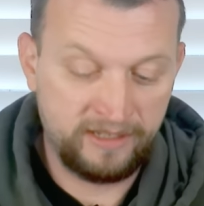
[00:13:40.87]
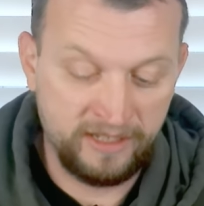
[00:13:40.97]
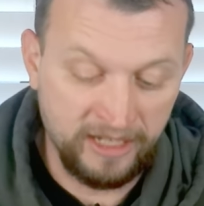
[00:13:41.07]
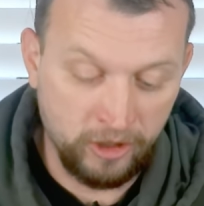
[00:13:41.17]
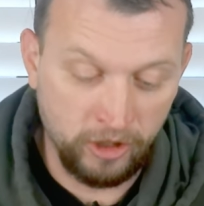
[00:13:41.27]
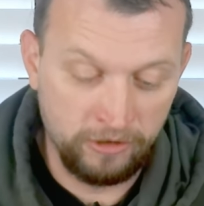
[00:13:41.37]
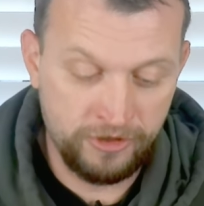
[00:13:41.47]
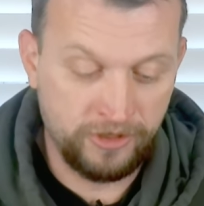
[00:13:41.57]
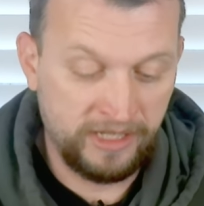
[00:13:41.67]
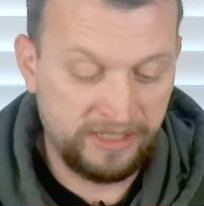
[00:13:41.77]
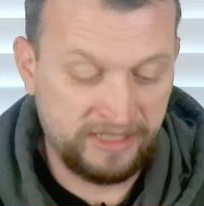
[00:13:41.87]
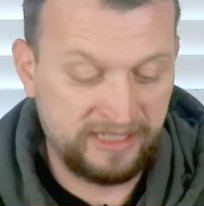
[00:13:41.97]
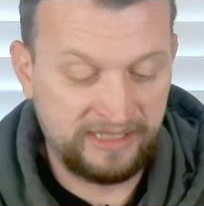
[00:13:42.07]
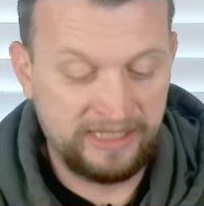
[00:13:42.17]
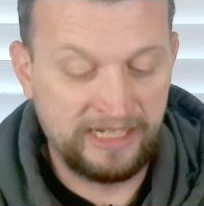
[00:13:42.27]
enclosure is, is
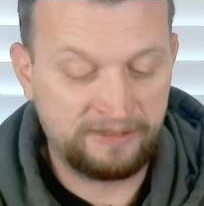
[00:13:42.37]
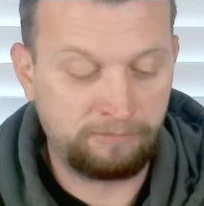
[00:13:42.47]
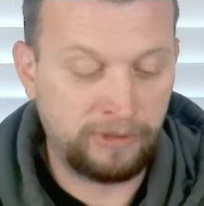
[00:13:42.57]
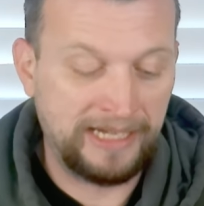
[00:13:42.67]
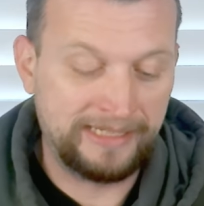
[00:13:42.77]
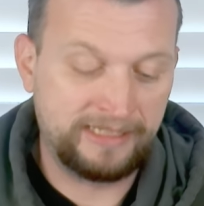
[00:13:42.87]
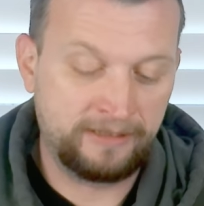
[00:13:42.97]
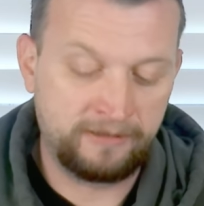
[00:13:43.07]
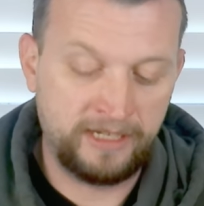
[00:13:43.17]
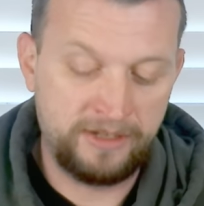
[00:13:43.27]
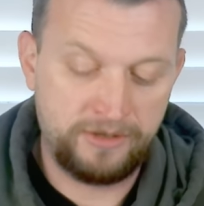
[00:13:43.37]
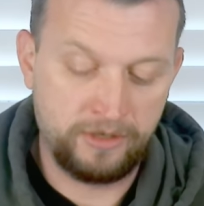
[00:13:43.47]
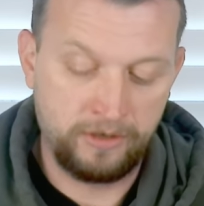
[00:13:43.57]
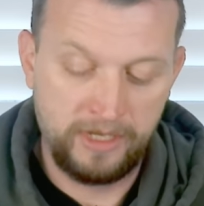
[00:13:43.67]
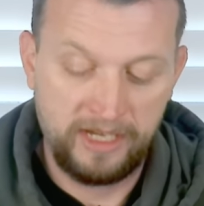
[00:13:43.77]
it's not plastic, right?
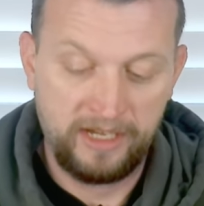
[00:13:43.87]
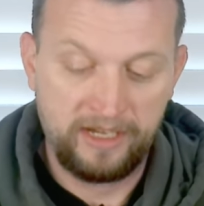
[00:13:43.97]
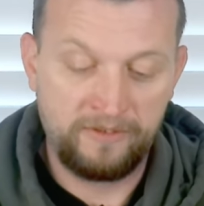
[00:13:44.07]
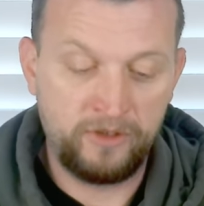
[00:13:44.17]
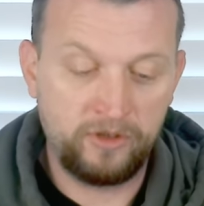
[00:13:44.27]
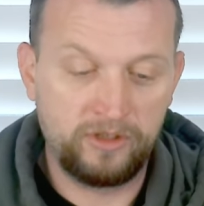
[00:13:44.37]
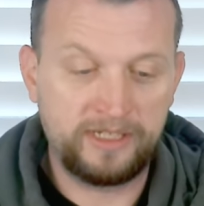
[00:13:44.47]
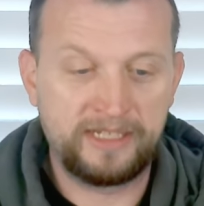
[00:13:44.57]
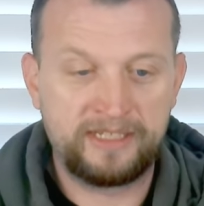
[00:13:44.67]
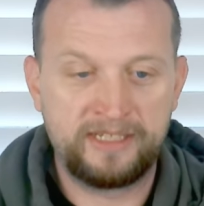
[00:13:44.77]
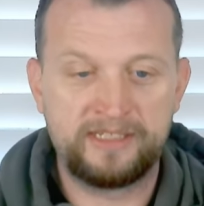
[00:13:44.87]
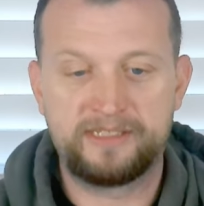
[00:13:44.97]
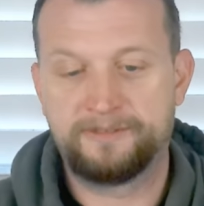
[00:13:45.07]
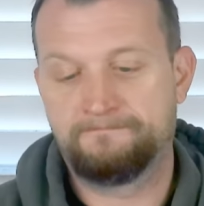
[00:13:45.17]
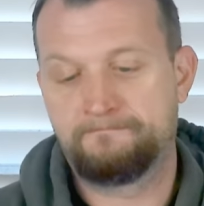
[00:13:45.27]
So if you look at
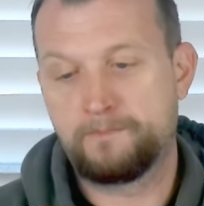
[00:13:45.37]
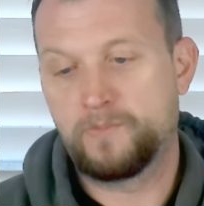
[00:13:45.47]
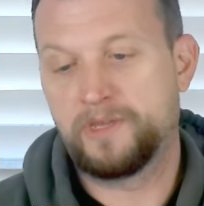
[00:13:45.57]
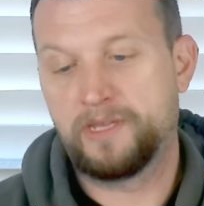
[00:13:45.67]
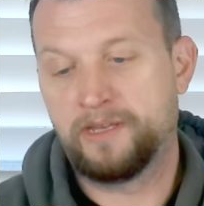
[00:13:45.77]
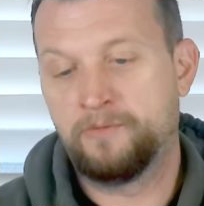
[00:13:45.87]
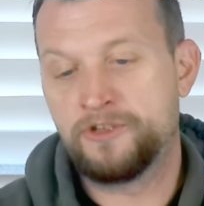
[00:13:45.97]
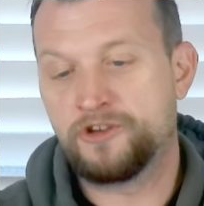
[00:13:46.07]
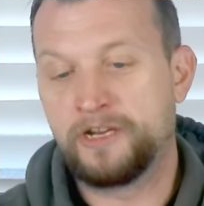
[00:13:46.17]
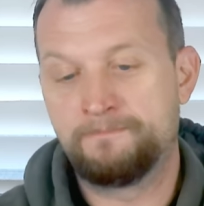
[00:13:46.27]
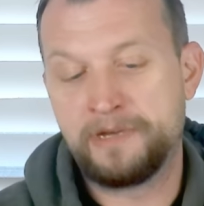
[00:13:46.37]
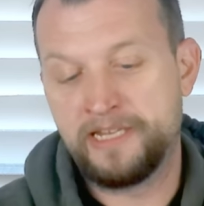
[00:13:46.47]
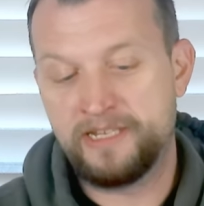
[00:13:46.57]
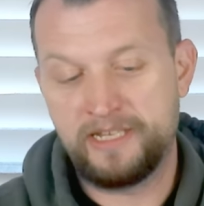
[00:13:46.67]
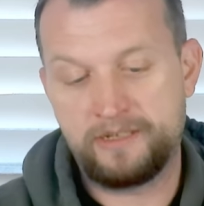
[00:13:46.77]
this and we try to
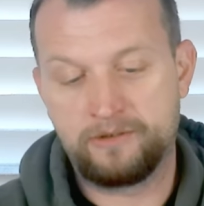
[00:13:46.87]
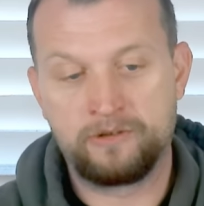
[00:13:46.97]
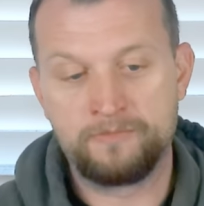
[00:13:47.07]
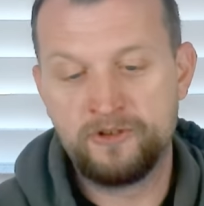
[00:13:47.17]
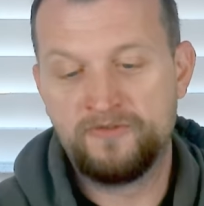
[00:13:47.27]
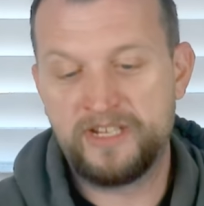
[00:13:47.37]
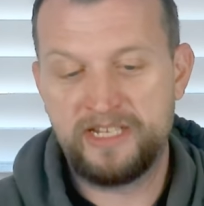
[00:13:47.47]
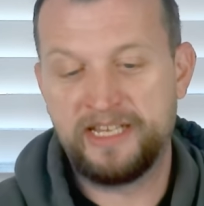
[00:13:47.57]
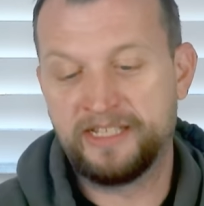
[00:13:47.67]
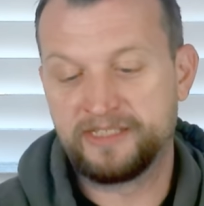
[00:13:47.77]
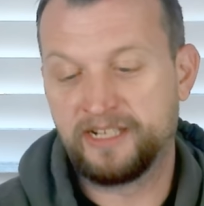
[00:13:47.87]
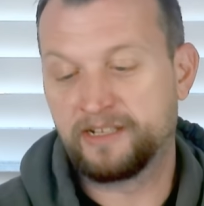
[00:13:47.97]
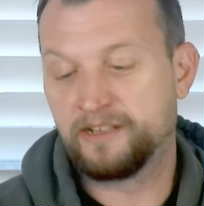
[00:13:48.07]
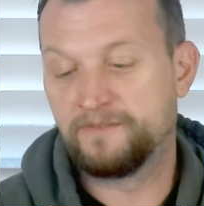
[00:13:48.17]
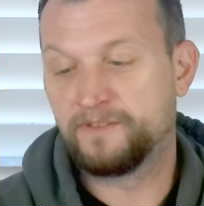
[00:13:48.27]
bend it or move it, it's
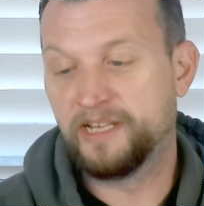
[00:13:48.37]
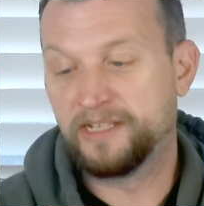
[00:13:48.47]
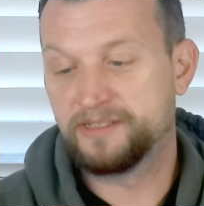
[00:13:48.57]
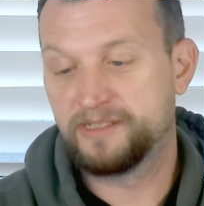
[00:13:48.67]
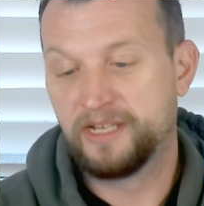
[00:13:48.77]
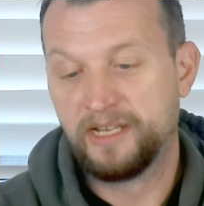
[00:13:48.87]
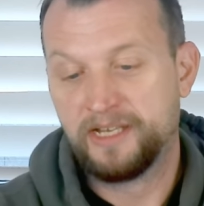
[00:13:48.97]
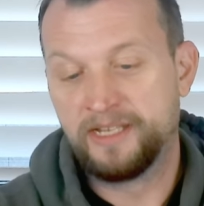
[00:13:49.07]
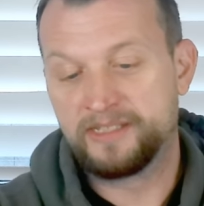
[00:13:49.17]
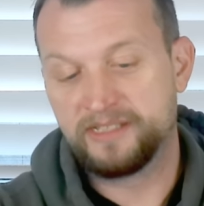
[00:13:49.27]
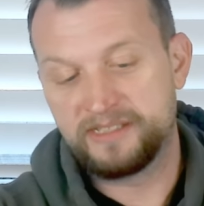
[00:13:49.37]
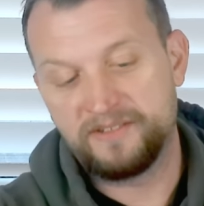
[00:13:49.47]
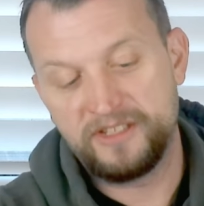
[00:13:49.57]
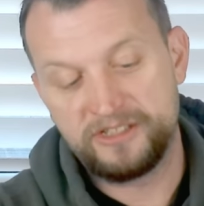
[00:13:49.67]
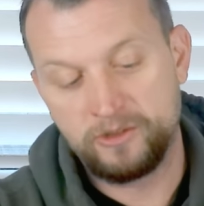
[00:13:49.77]
not going to flex. It does
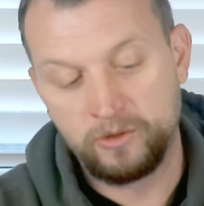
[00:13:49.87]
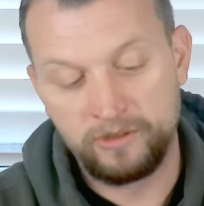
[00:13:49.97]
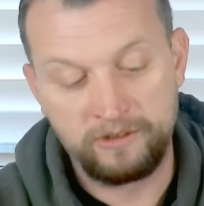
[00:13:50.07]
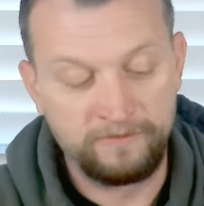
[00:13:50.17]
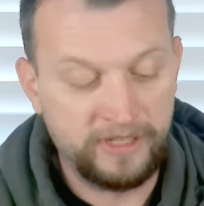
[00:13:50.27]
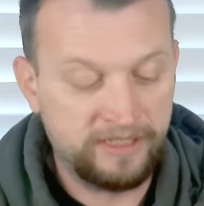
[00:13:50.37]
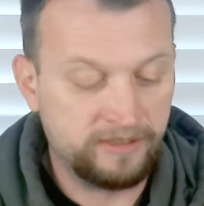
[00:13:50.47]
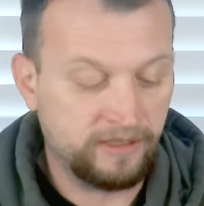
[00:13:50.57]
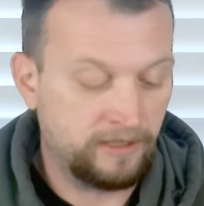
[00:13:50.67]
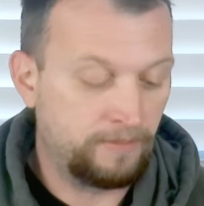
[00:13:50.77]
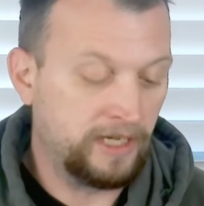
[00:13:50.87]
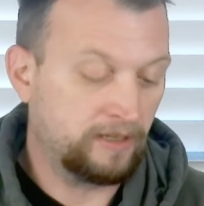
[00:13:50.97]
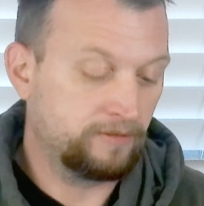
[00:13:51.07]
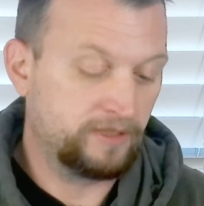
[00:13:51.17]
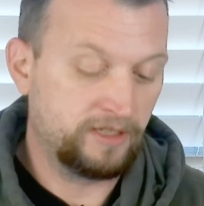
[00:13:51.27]
have these cool little vents on the
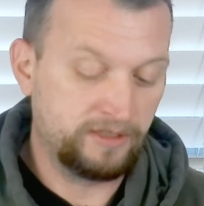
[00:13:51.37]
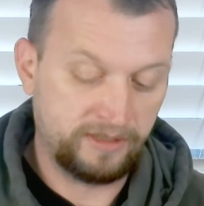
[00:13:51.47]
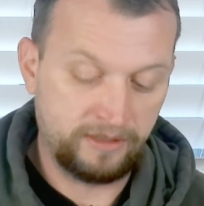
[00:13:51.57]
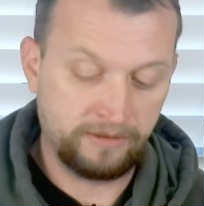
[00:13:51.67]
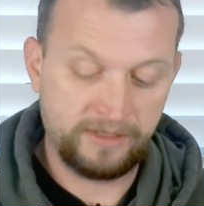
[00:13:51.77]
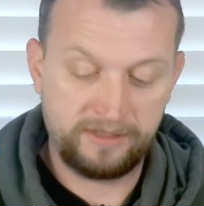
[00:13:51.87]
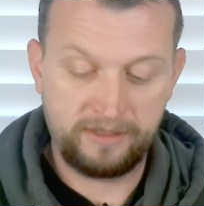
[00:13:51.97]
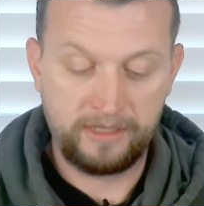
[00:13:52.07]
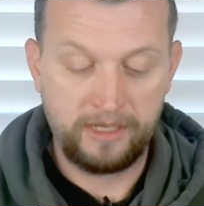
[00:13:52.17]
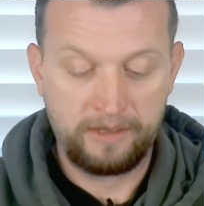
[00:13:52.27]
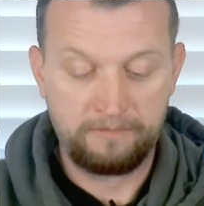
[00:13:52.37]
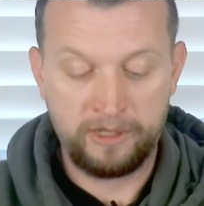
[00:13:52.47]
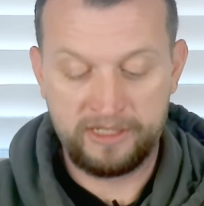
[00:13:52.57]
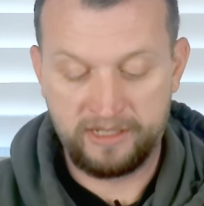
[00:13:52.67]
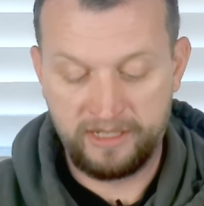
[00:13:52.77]
back, which I just noticed.
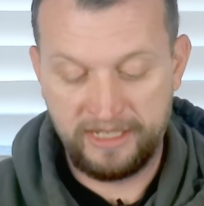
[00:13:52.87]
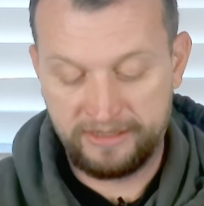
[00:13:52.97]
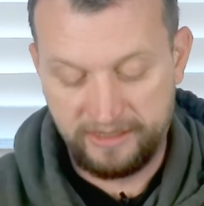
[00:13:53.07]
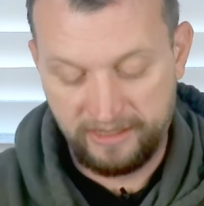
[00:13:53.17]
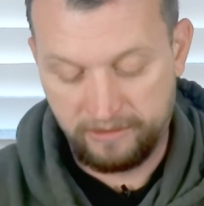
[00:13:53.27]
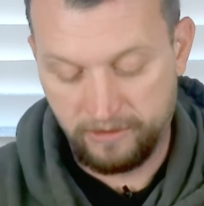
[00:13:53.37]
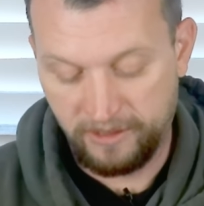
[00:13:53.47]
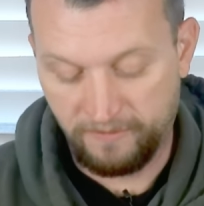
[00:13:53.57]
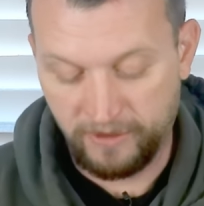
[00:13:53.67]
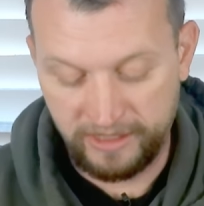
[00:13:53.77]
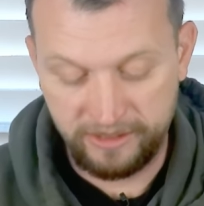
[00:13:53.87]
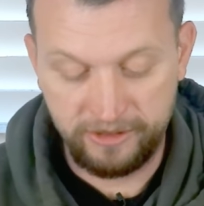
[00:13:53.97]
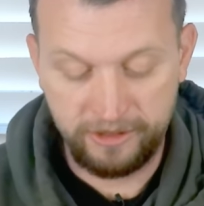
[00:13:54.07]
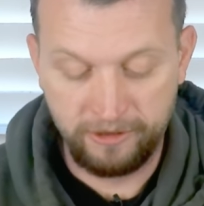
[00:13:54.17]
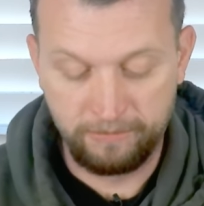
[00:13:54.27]
But uh, it's not going to flex.
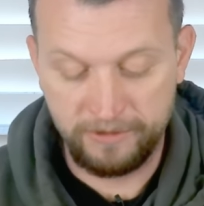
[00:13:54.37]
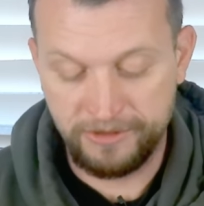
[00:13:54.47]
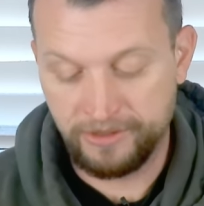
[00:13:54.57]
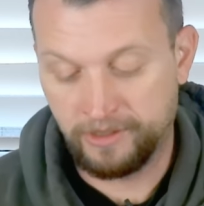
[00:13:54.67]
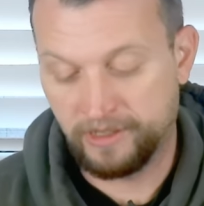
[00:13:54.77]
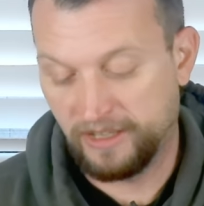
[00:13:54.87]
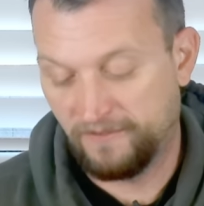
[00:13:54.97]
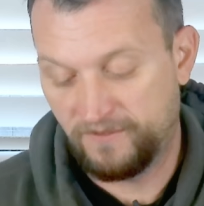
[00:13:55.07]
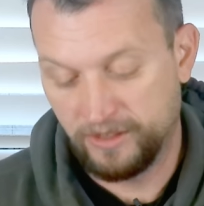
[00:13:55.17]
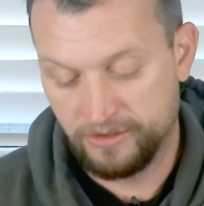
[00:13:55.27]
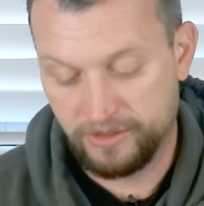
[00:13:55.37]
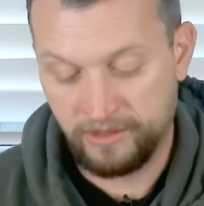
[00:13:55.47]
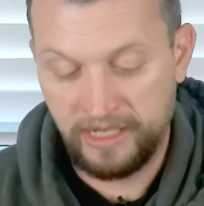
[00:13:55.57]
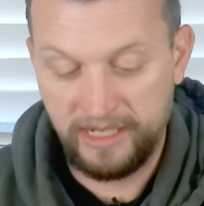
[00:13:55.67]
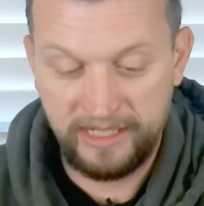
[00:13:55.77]
It's super strong. It feels
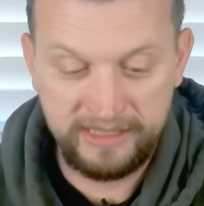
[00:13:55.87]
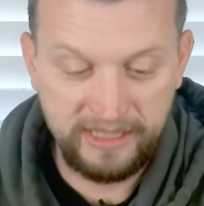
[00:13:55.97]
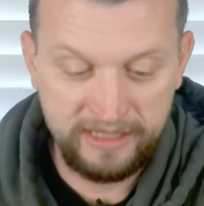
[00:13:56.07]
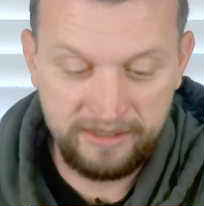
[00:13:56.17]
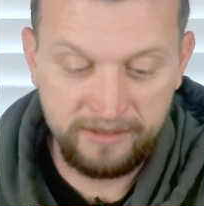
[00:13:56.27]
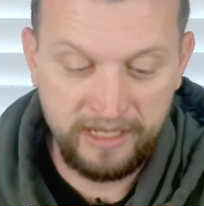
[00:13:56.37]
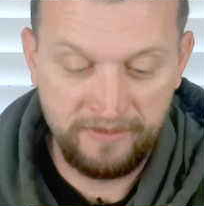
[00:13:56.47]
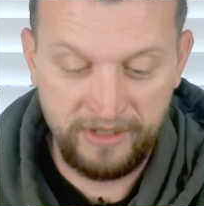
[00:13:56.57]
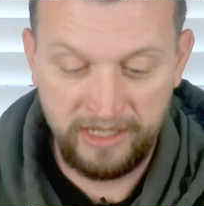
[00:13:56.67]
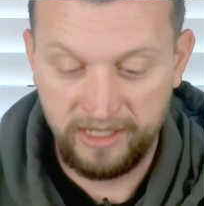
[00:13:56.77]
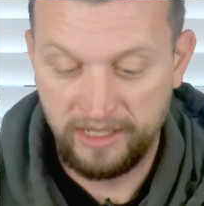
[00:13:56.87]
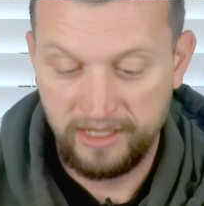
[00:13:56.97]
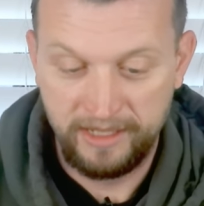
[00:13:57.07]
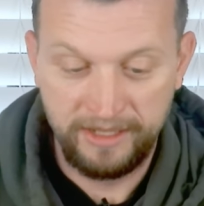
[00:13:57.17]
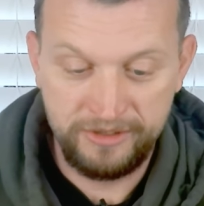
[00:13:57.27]
great. It's not too heavy.
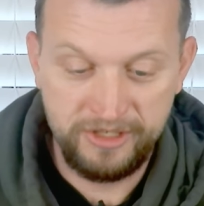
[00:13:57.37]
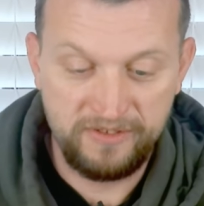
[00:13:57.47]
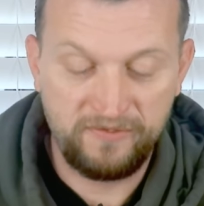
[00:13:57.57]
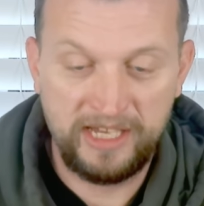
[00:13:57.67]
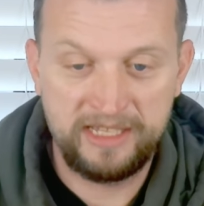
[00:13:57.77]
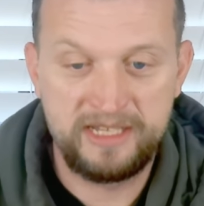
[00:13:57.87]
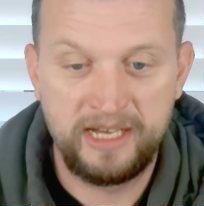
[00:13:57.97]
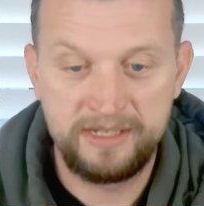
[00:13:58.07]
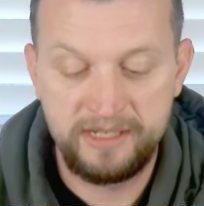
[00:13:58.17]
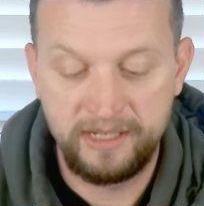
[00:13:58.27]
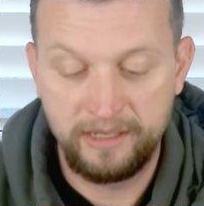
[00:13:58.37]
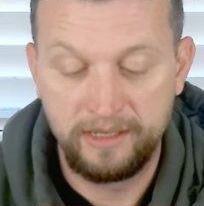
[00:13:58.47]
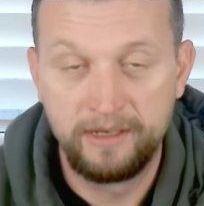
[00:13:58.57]
It's just fantastic.